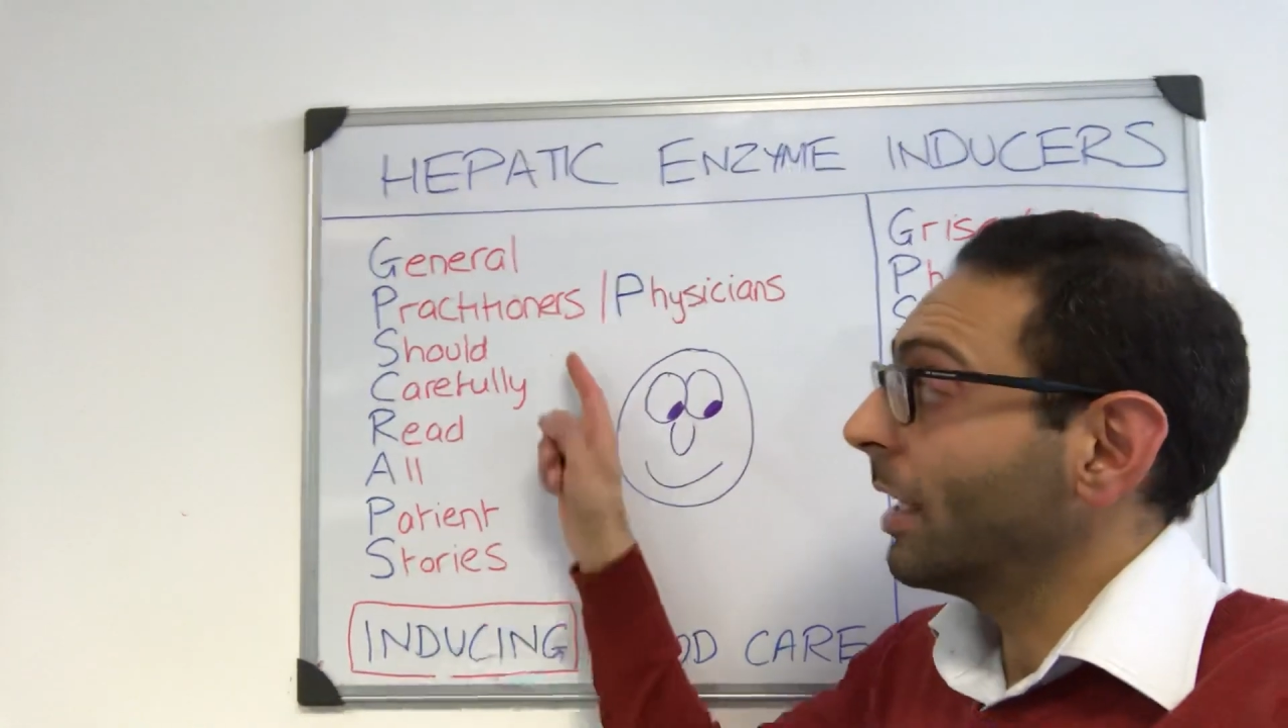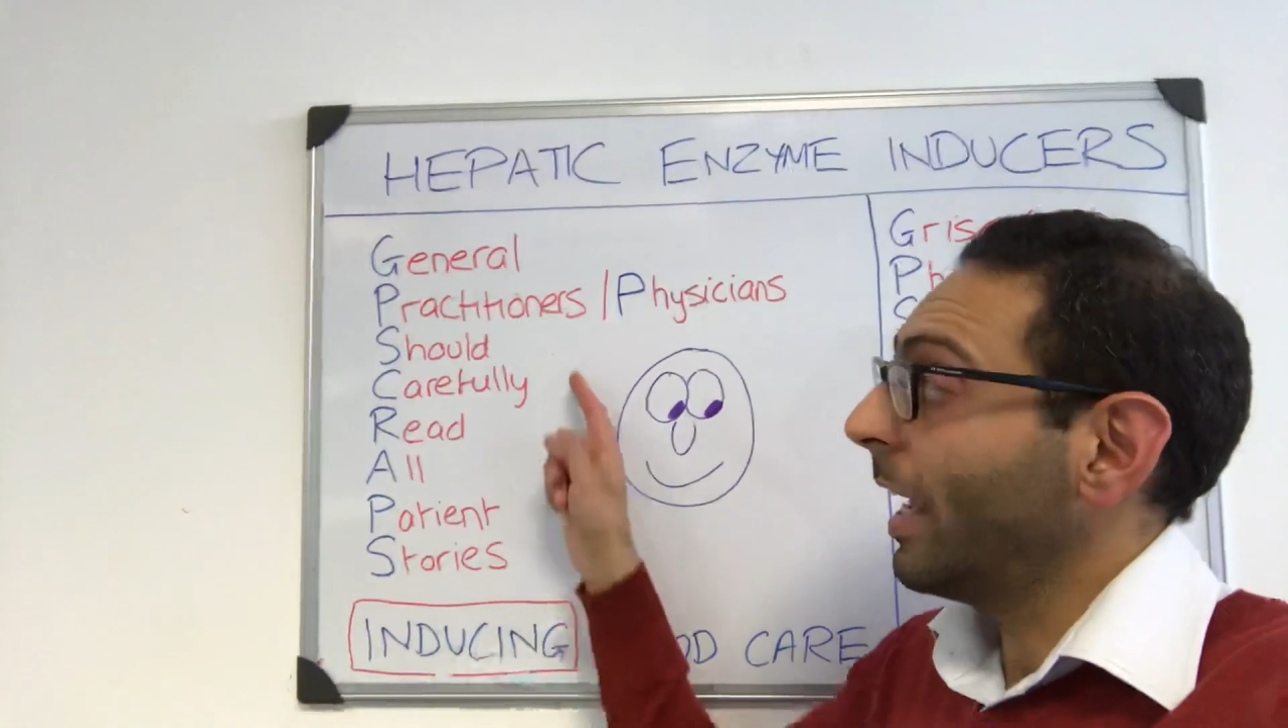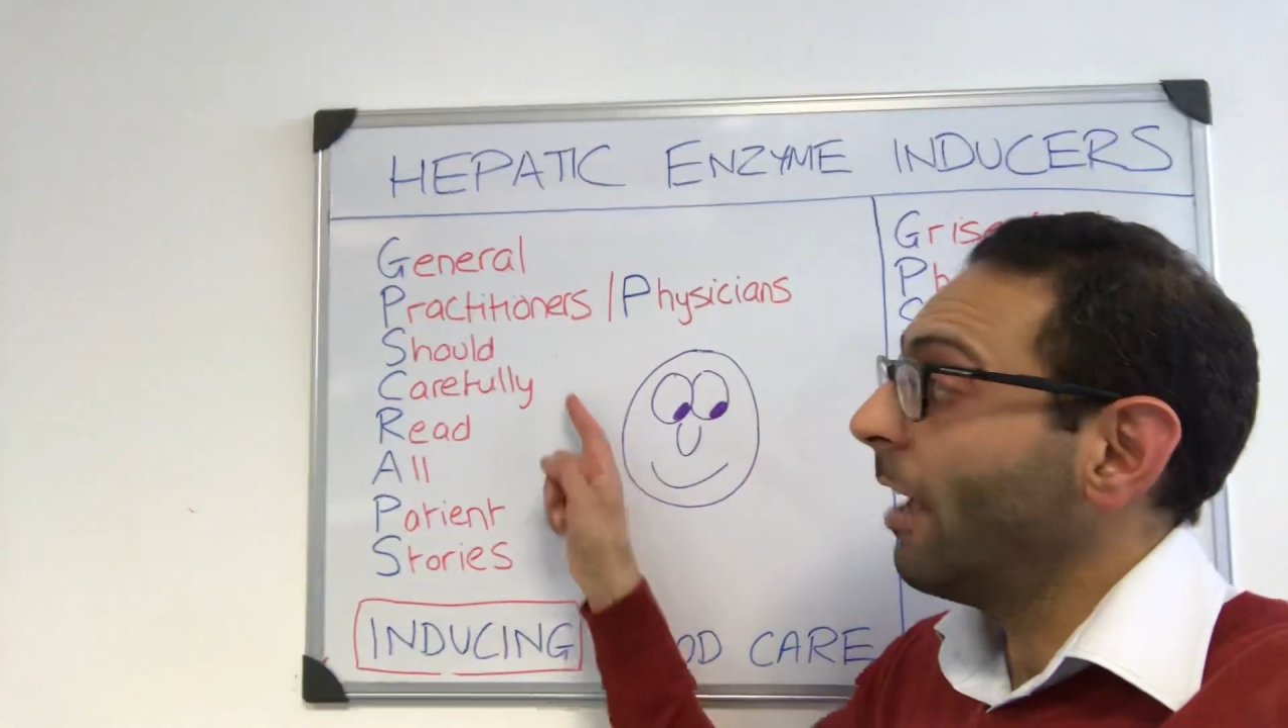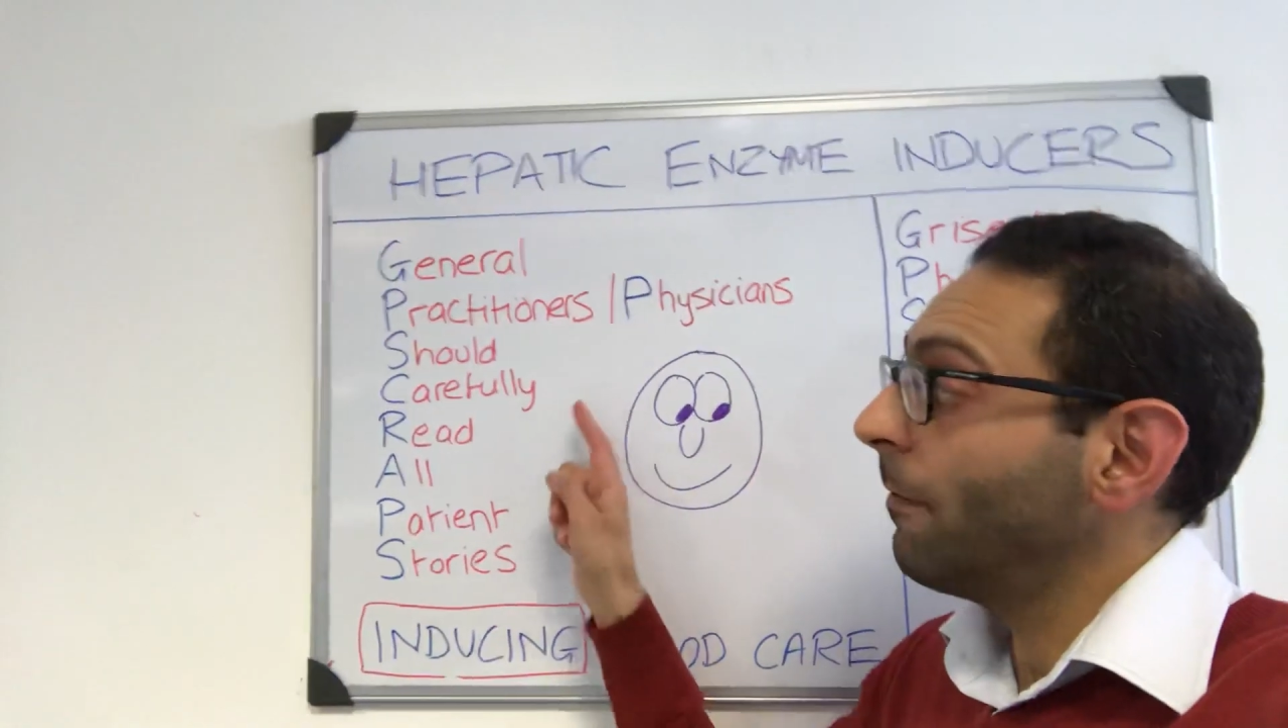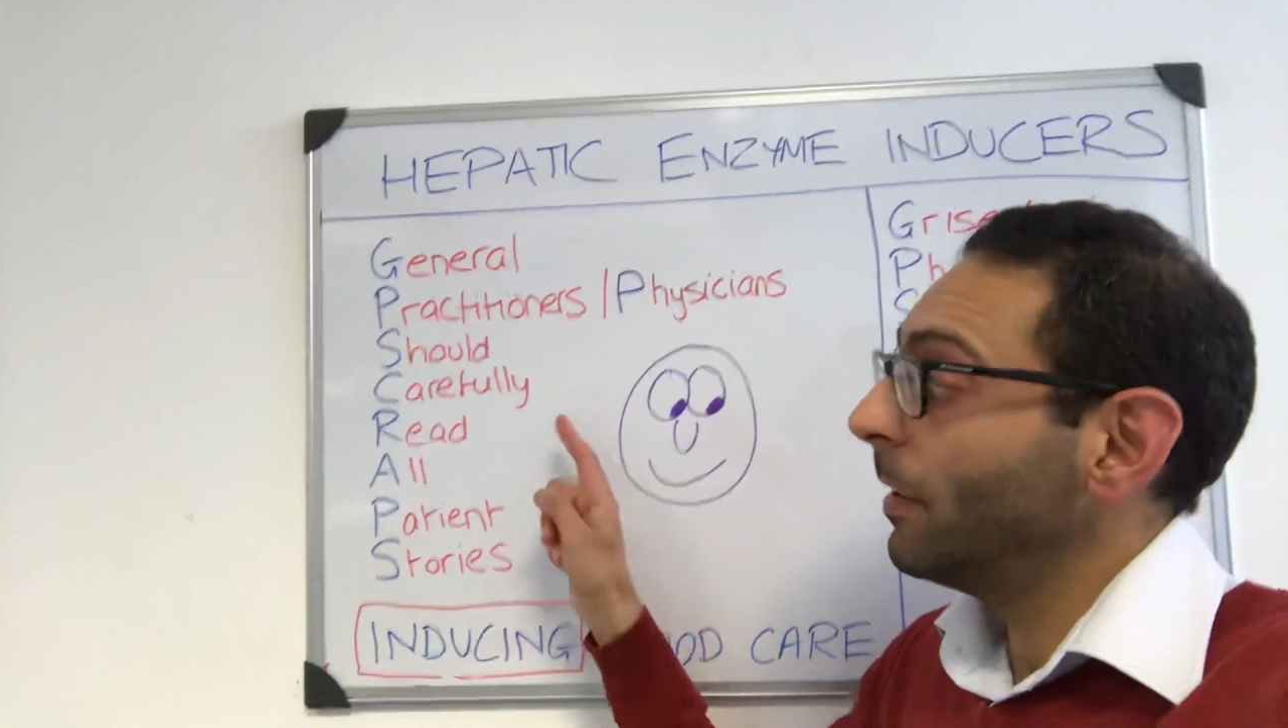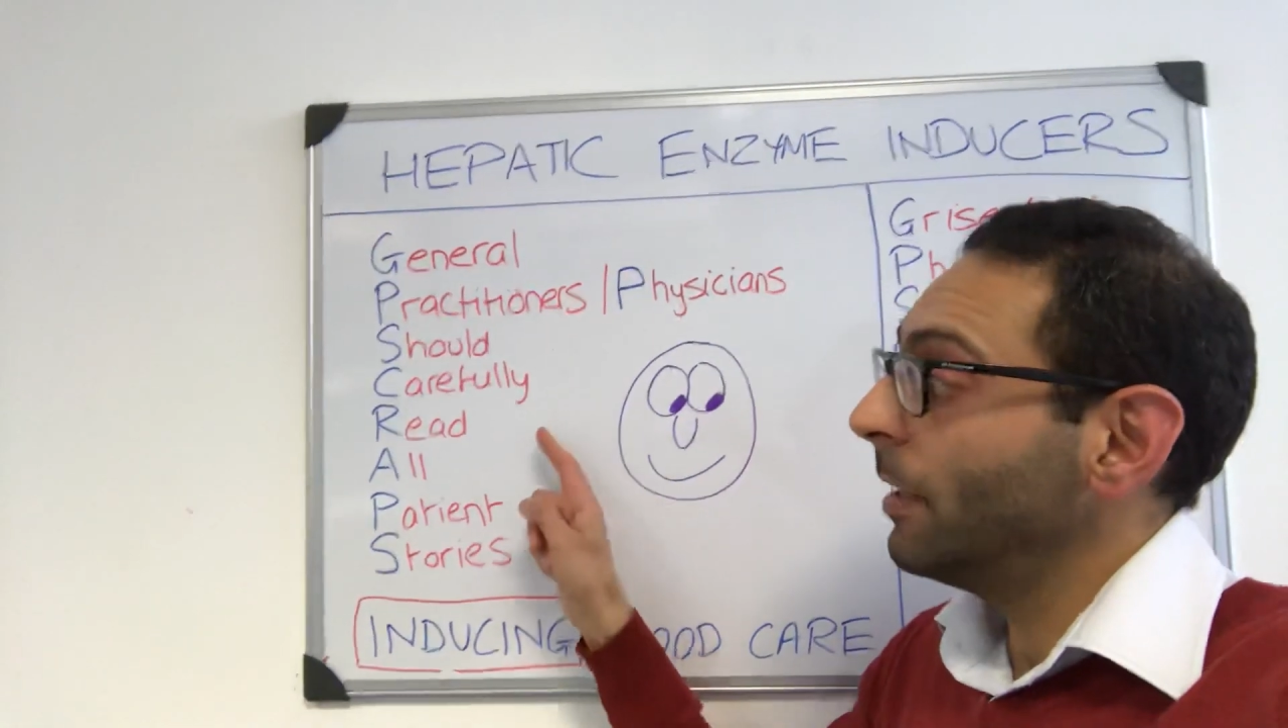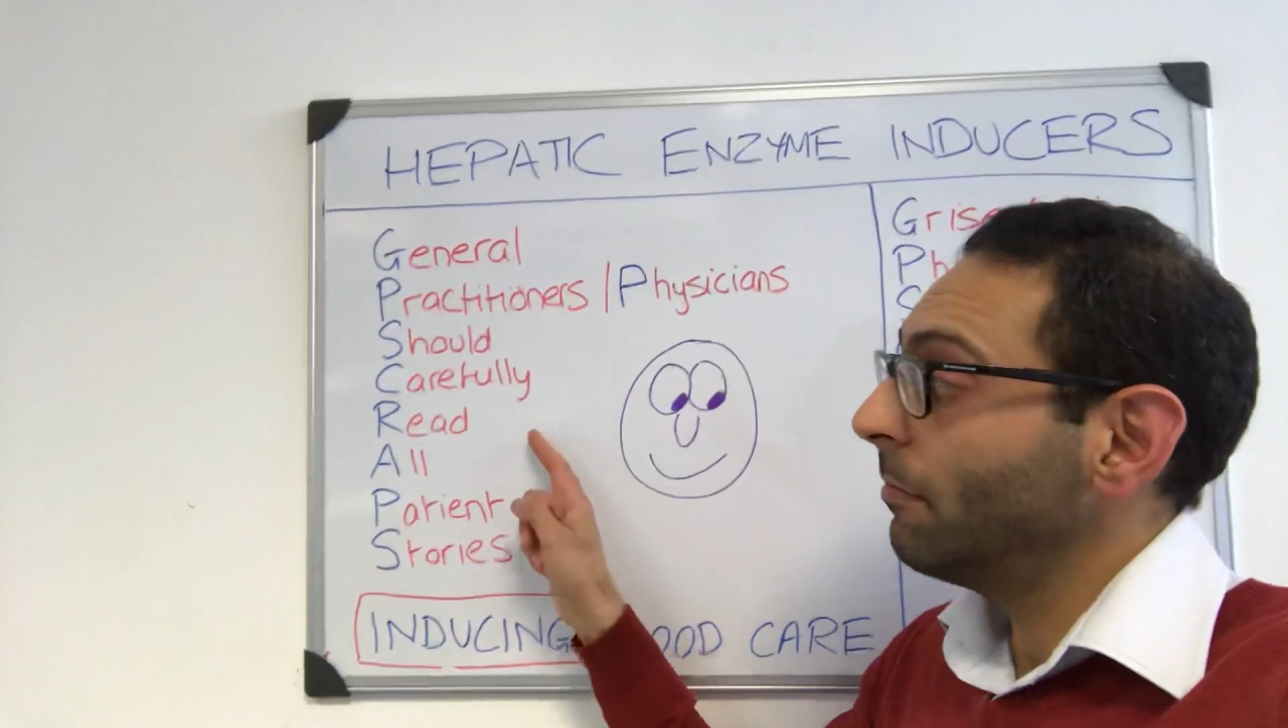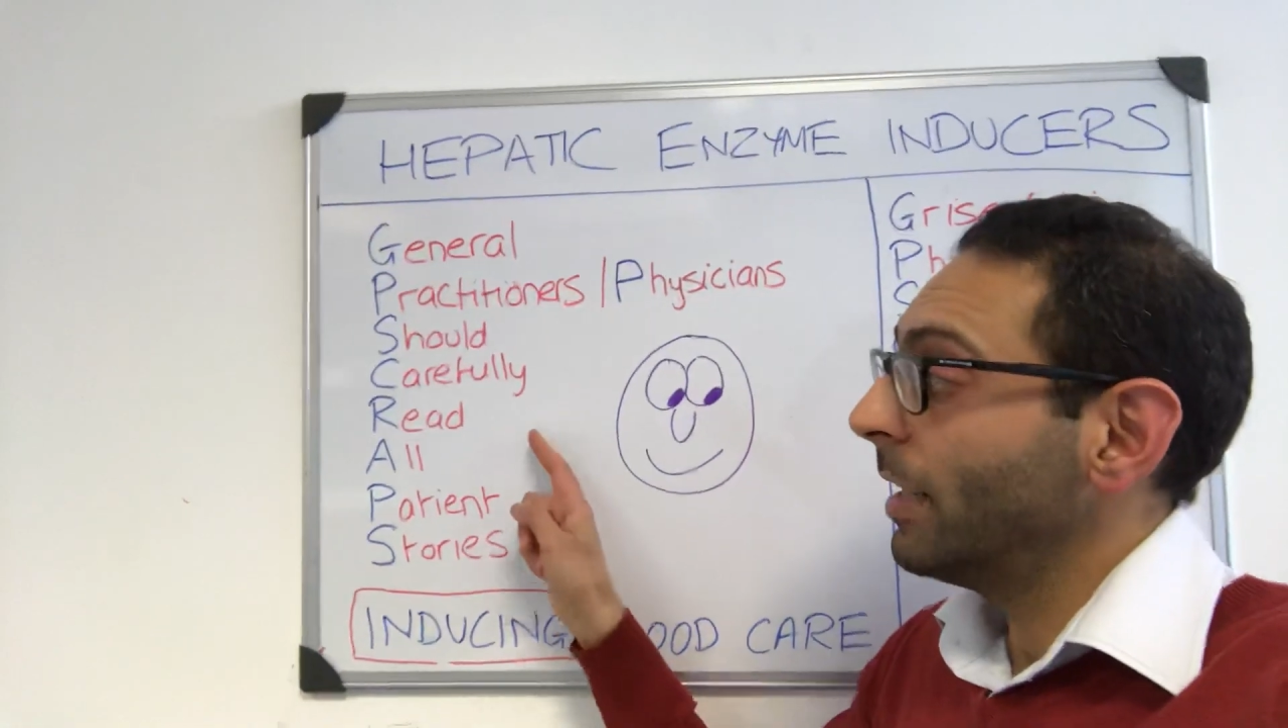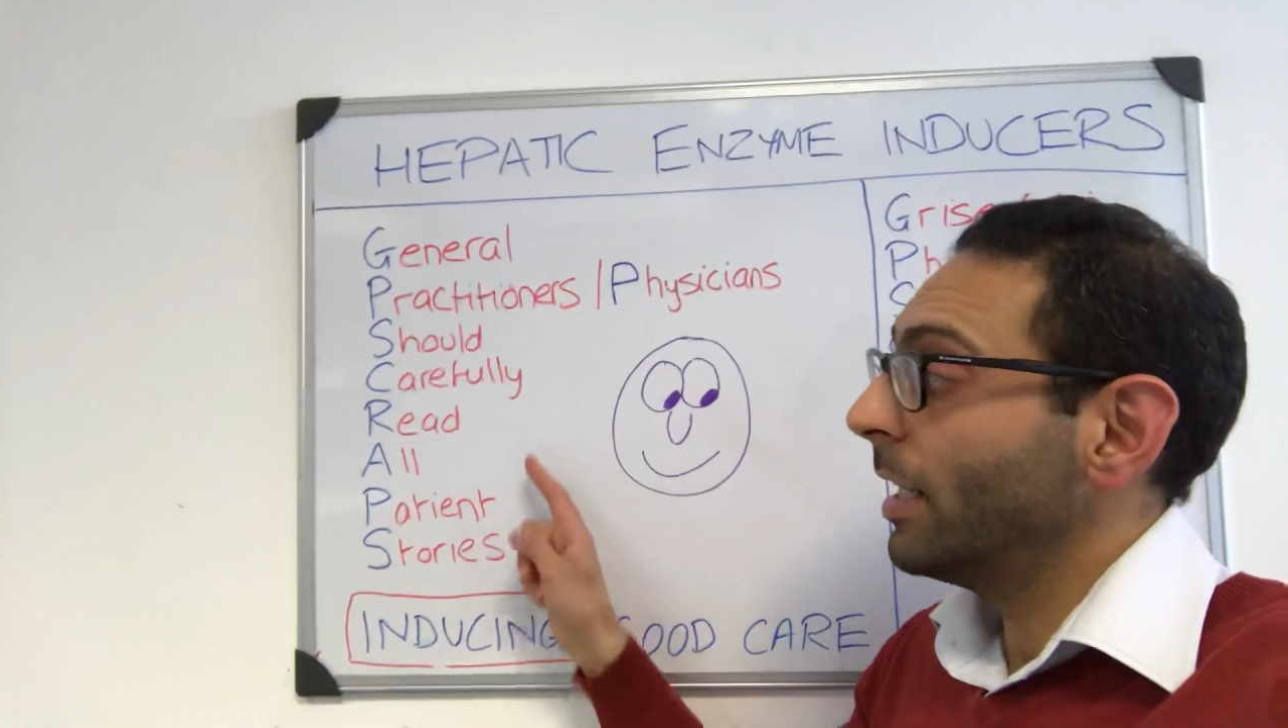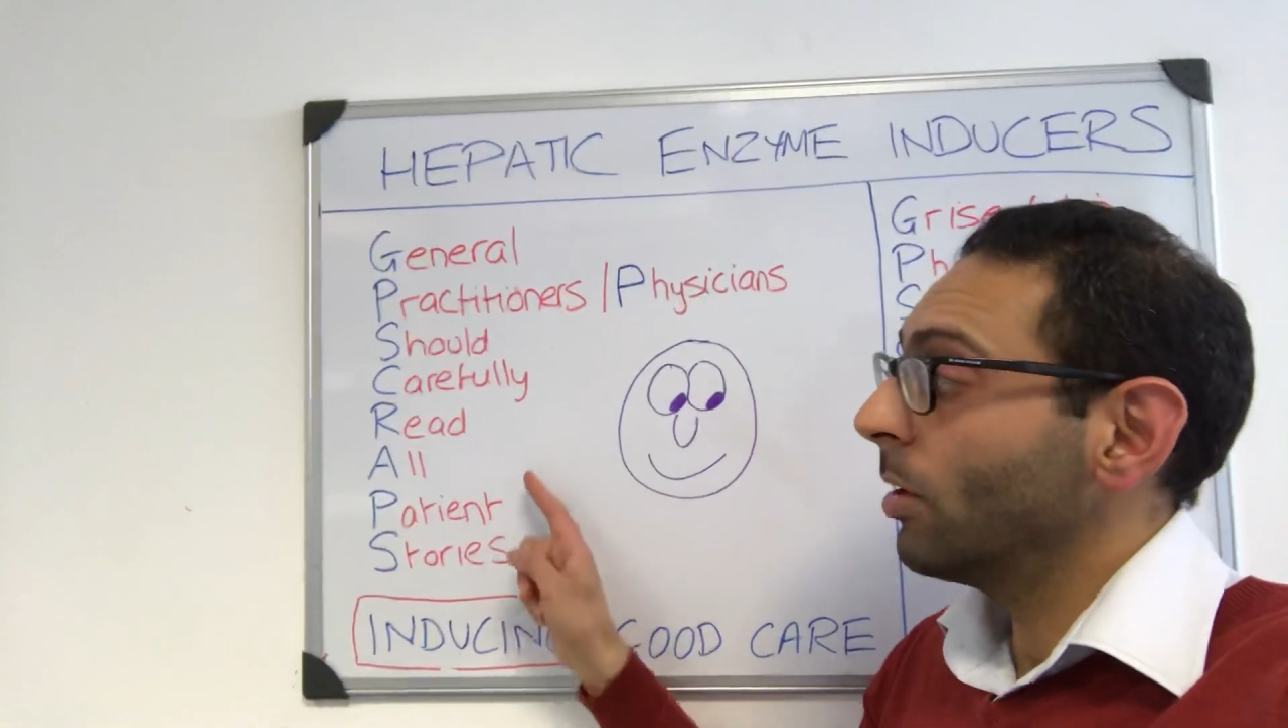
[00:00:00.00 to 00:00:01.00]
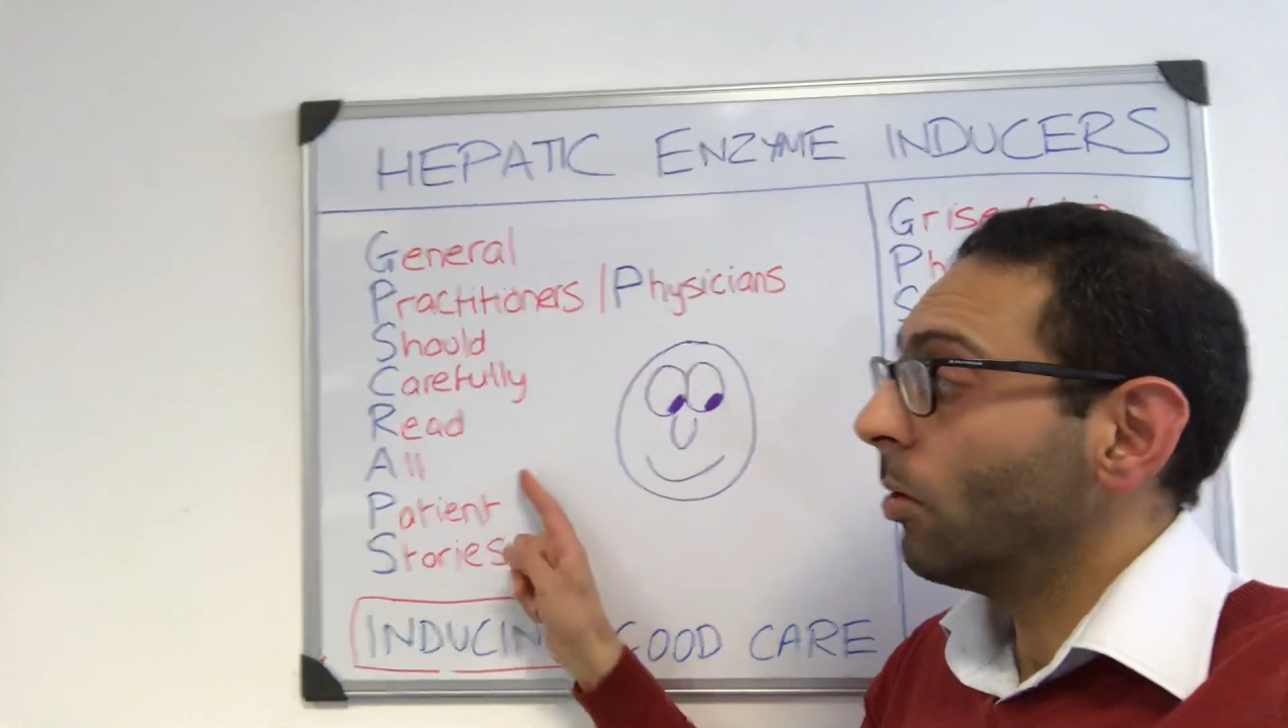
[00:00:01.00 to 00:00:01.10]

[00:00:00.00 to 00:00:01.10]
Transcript: carefully read